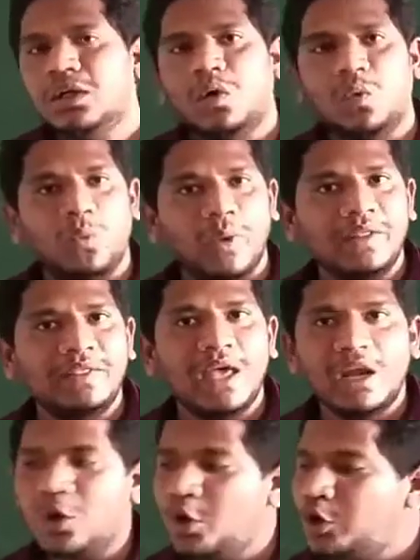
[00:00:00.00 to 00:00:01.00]
When
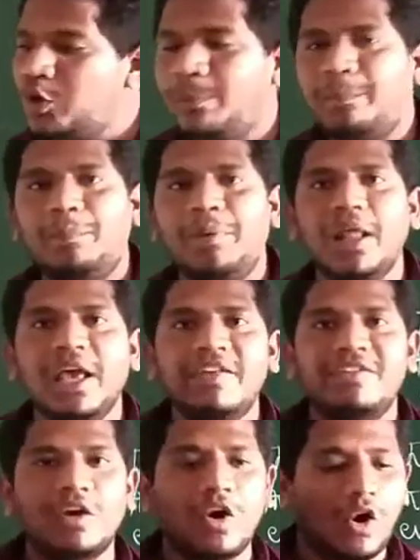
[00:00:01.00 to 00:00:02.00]
they are going to
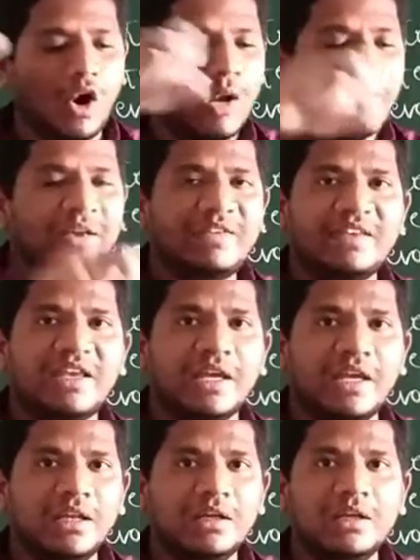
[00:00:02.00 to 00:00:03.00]
place it on my
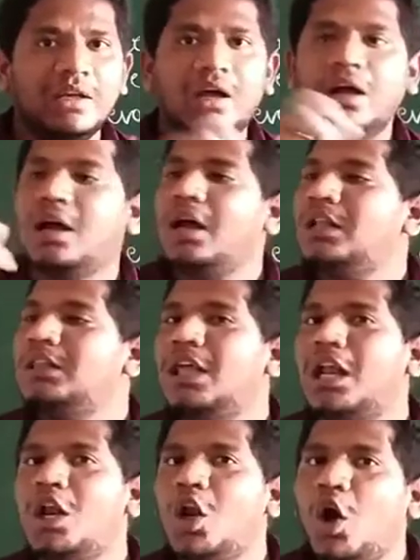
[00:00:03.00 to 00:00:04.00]
skin,
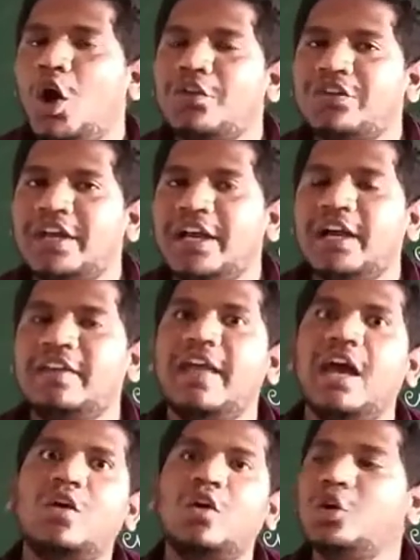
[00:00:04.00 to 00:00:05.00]
the lost heat
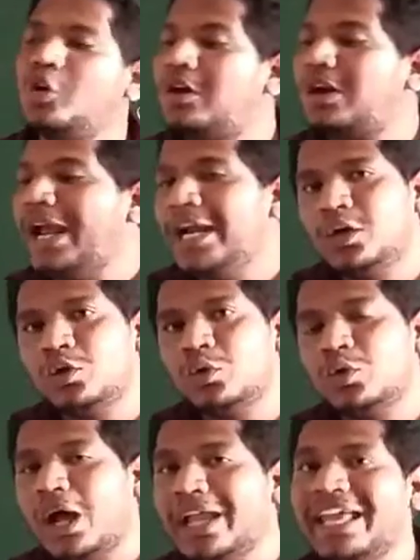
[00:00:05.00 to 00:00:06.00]
they are going to try
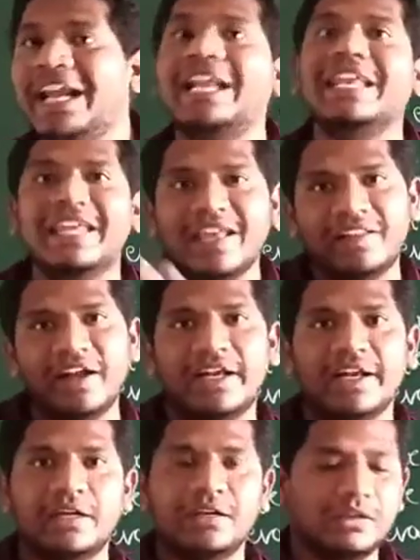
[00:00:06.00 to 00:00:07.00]
to again regain
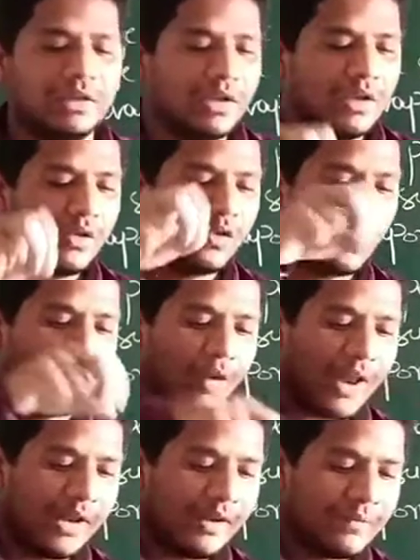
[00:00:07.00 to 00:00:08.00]
that heat. So
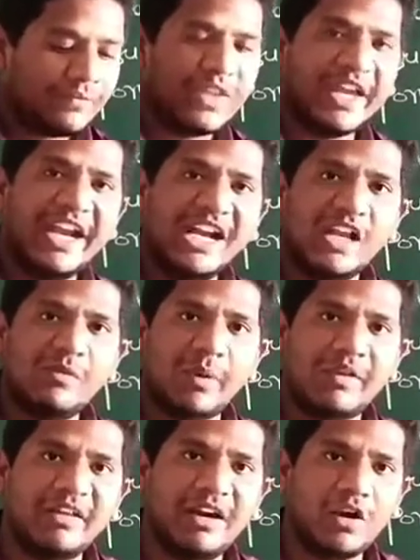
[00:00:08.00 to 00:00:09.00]
when the heat is
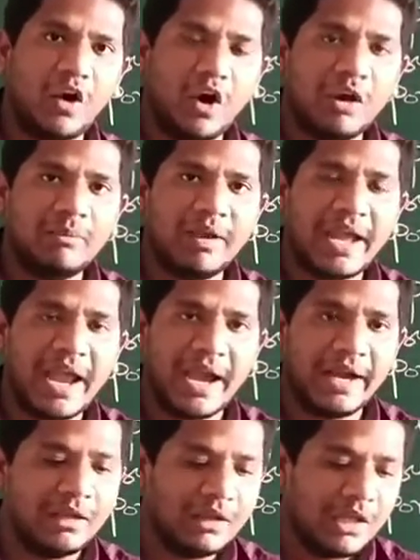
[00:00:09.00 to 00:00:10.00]
present on my
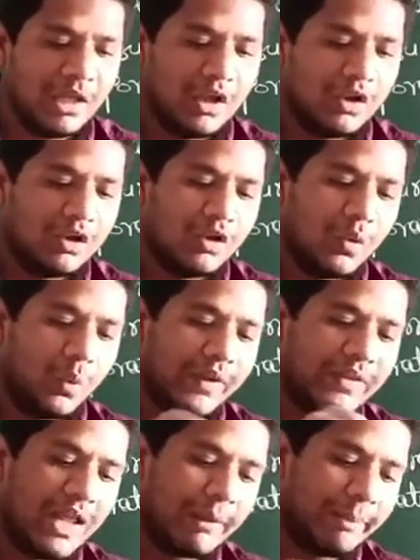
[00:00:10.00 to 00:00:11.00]
hand,
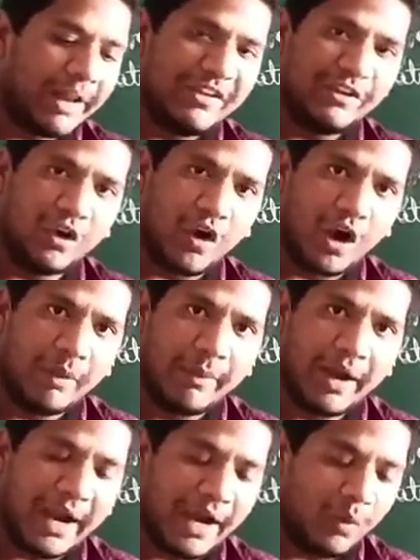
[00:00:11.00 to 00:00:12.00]
when they are placed on
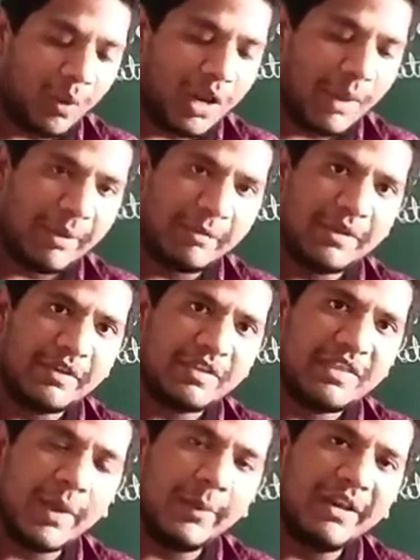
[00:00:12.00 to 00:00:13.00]
my hand, what happens
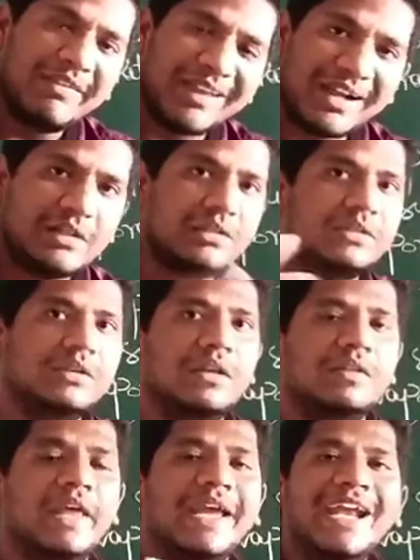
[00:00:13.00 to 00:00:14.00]
is they will suck
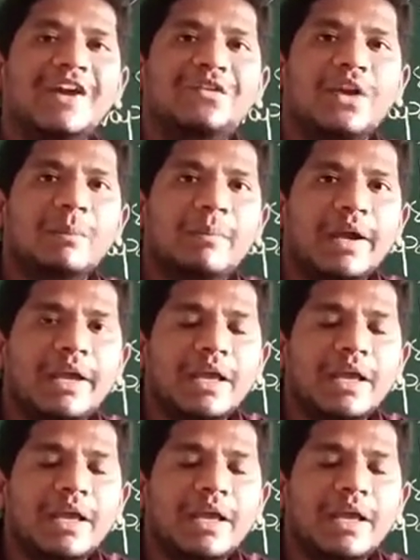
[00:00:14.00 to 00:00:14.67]
the heat from my